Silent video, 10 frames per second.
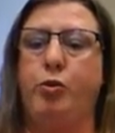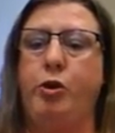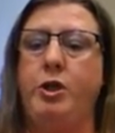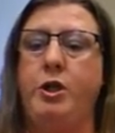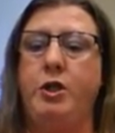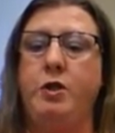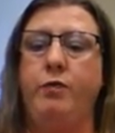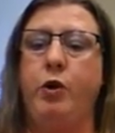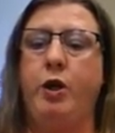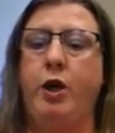
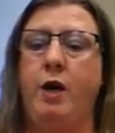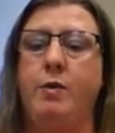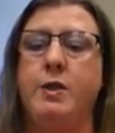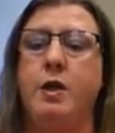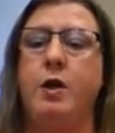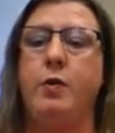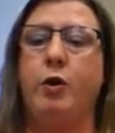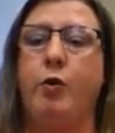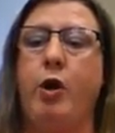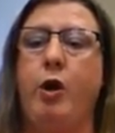Pre-teaching vocab is another
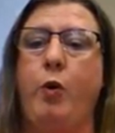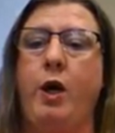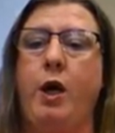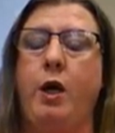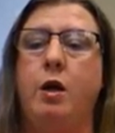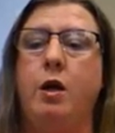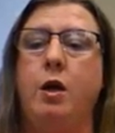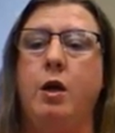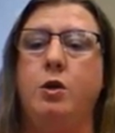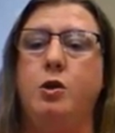great way
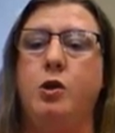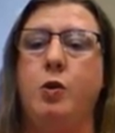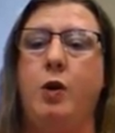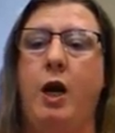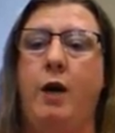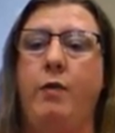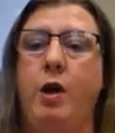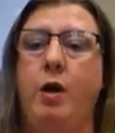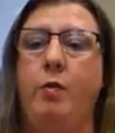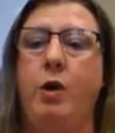to have
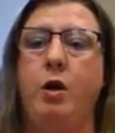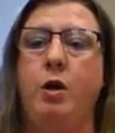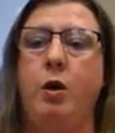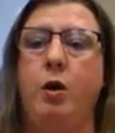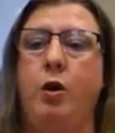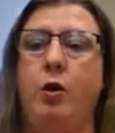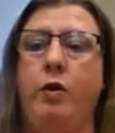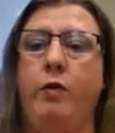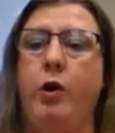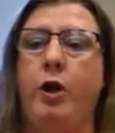them
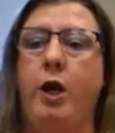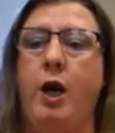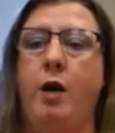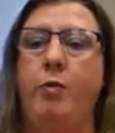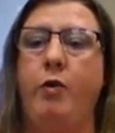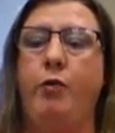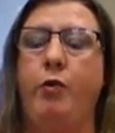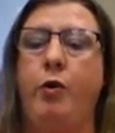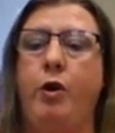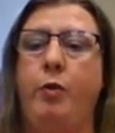learn the vocab
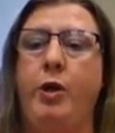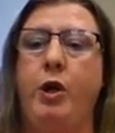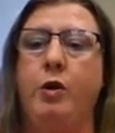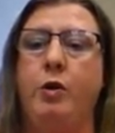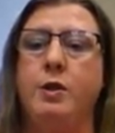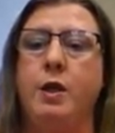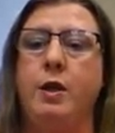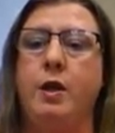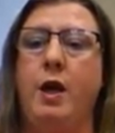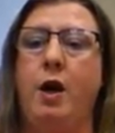before their peers, and then